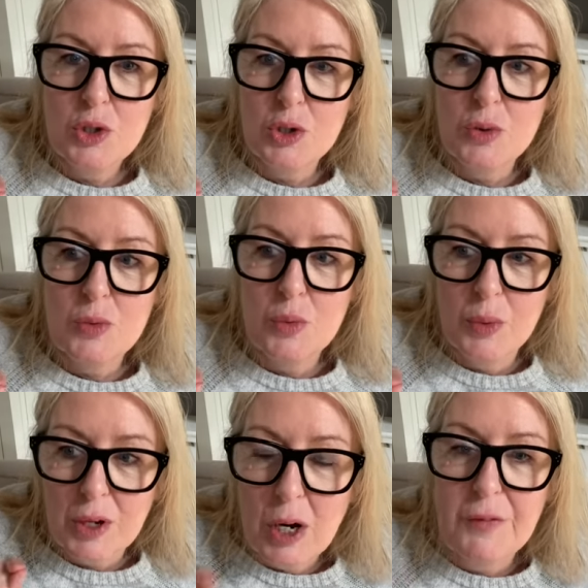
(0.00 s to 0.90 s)
to
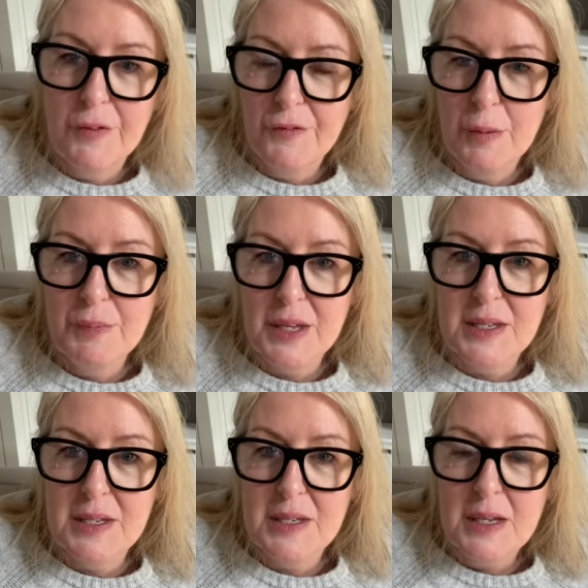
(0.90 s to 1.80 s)
recover from
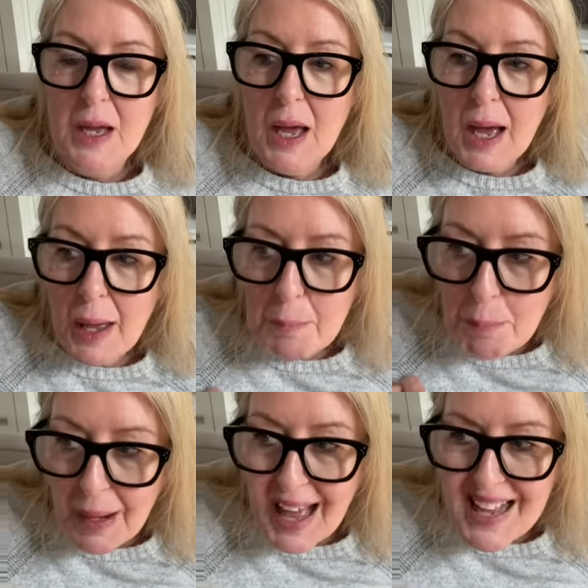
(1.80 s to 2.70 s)
this and
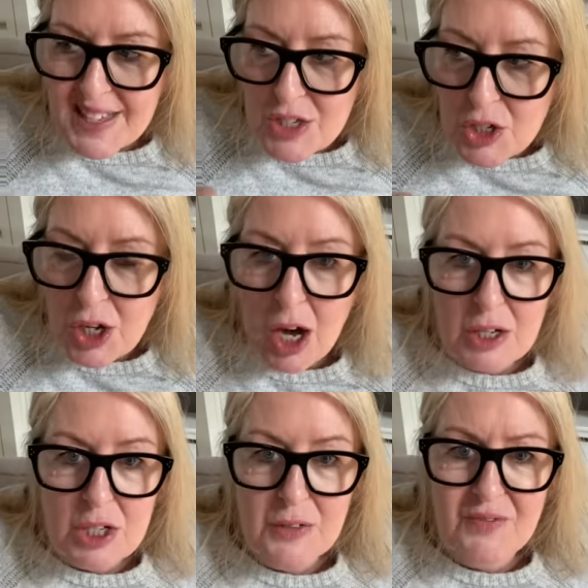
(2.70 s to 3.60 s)
blast
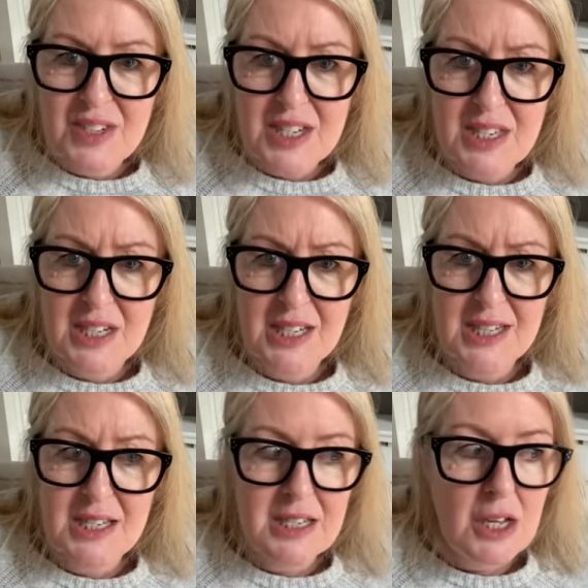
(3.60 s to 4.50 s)
cognitive
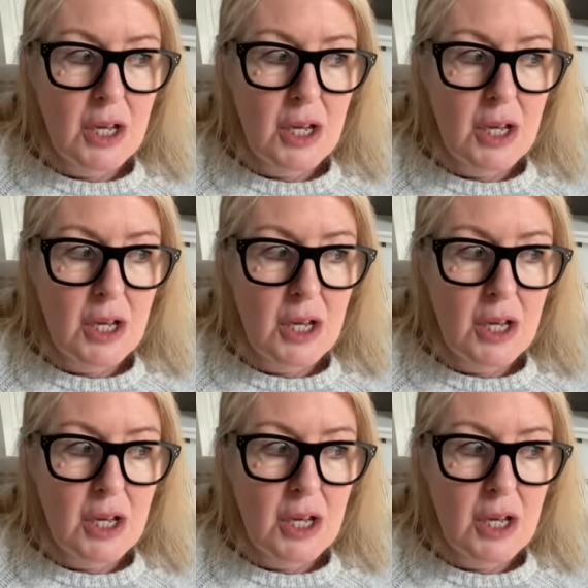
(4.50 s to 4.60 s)
dissonance